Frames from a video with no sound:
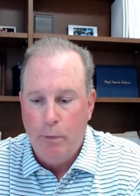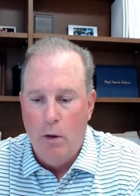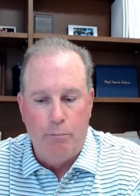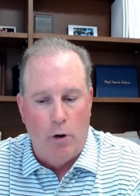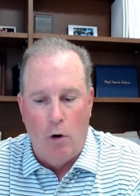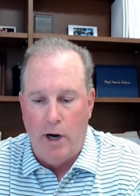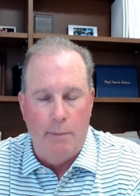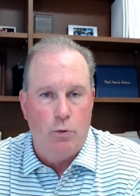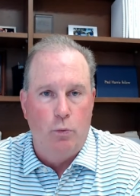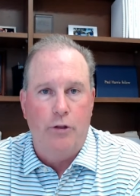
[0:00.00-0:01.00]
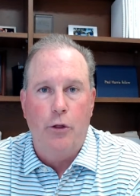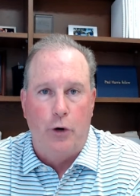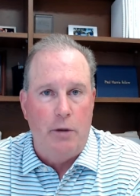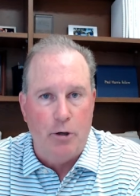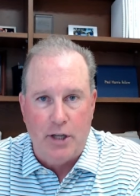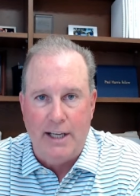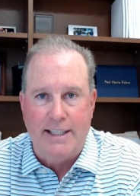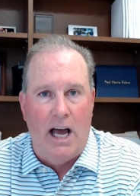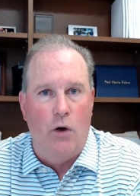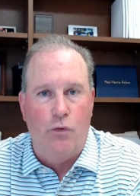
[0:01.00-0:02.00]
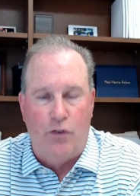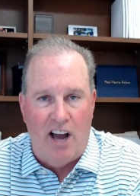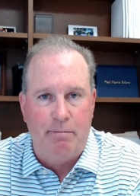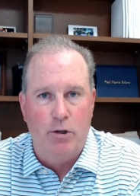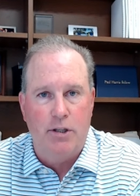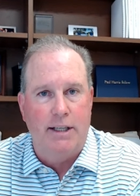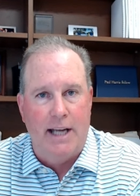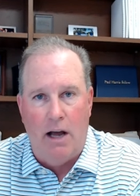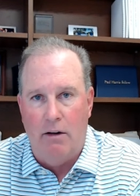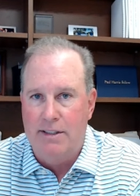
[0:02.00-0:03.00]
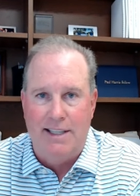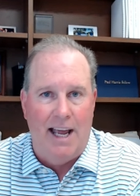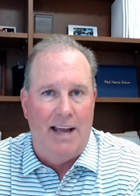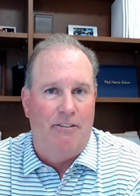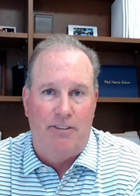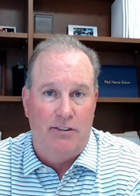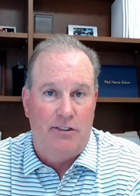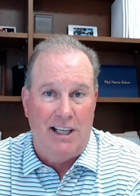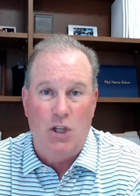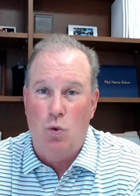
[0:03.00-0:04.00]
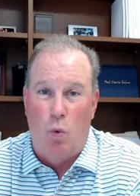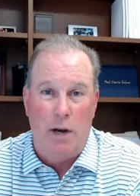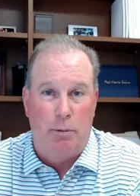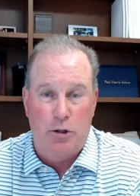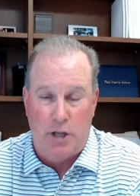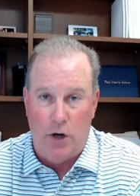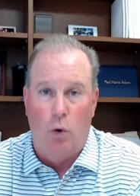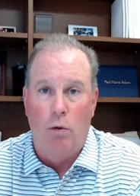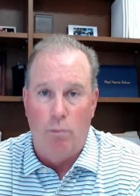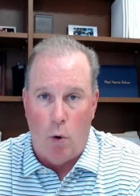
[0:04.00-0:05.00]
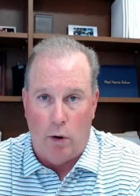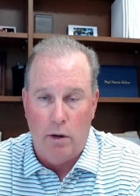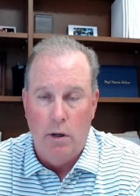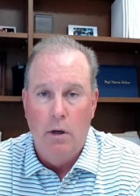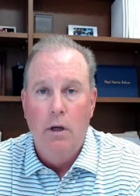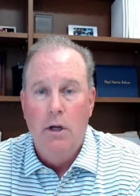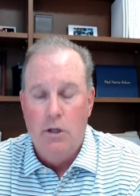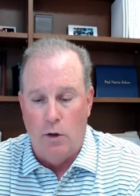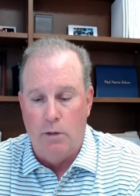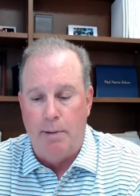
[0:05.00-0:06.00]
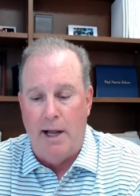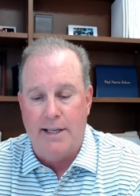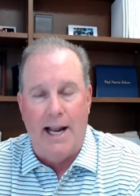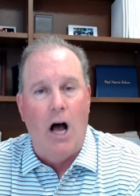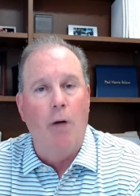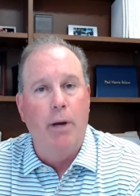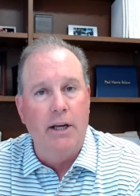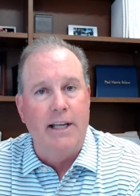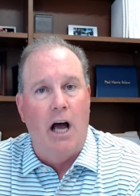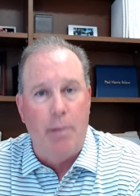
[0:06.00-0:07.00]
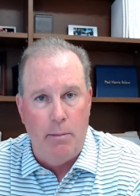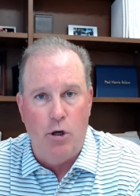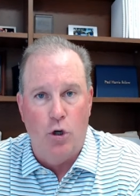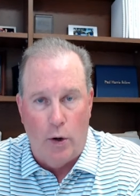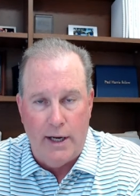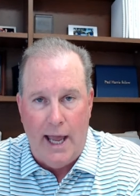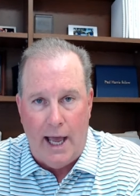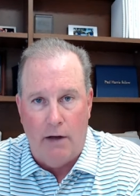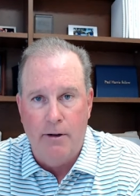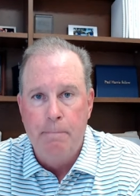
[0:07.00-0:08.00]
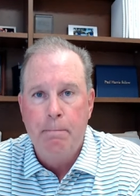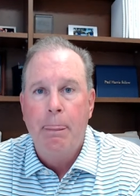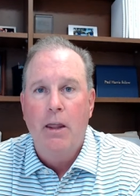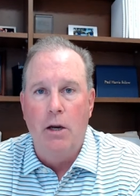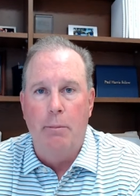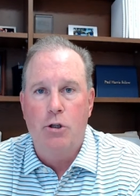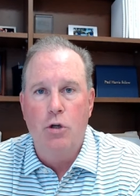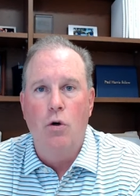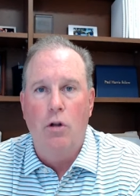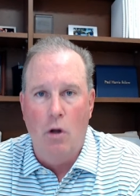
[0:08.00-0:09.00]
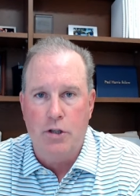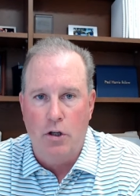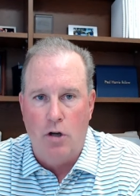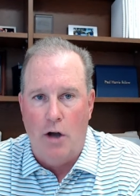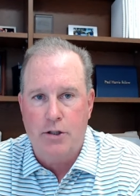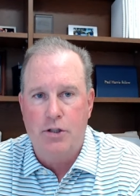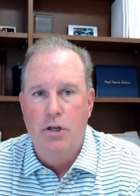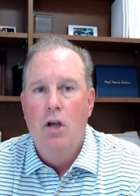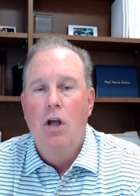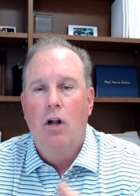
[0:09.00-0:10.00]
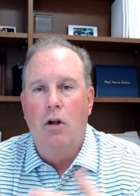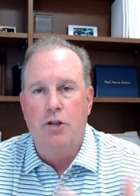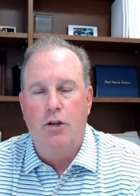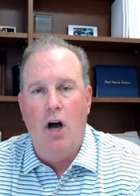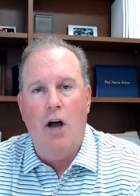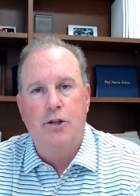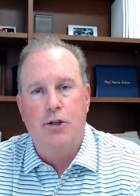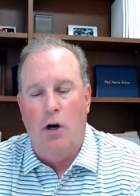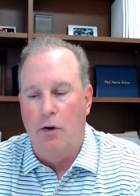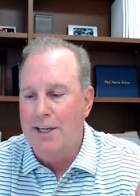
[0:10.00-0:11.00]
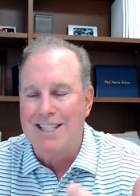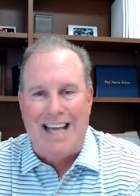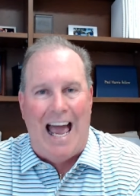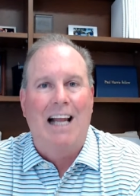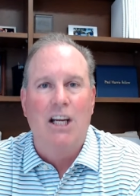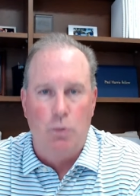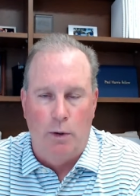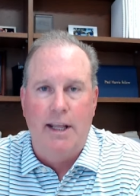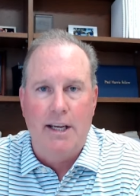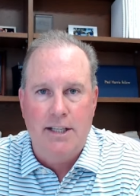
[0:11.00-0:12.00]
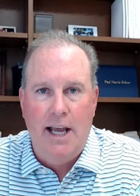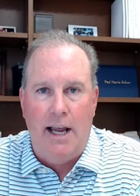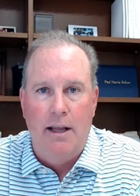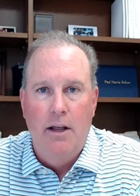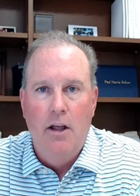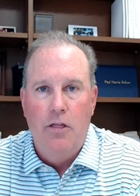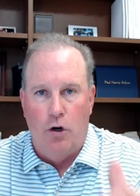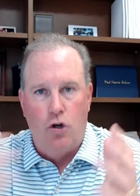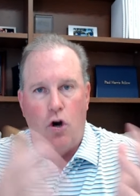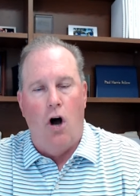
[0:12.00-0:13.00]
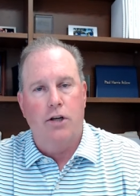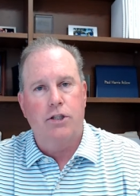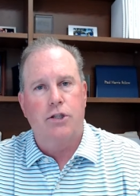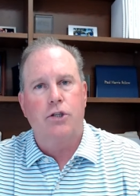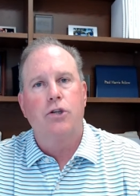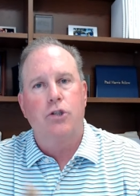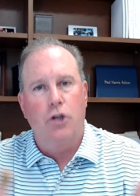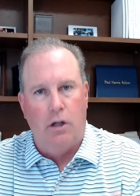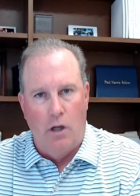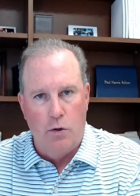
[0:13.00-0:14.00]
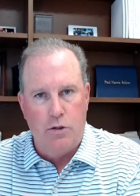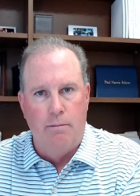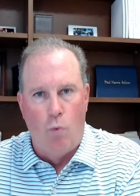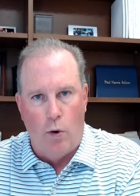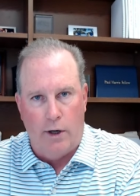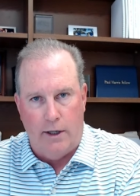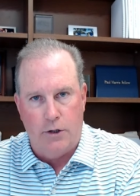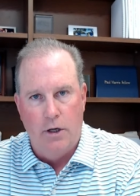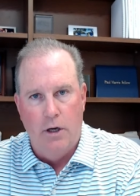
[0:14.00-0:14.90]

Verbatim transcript: programs with 3% down, 5% down, 10, 15, 20% or more. So it depends on how big a down payment you're going to have. Number two, closing costs. Closing costs are exactly as what they say. They're costs to close the mortgage.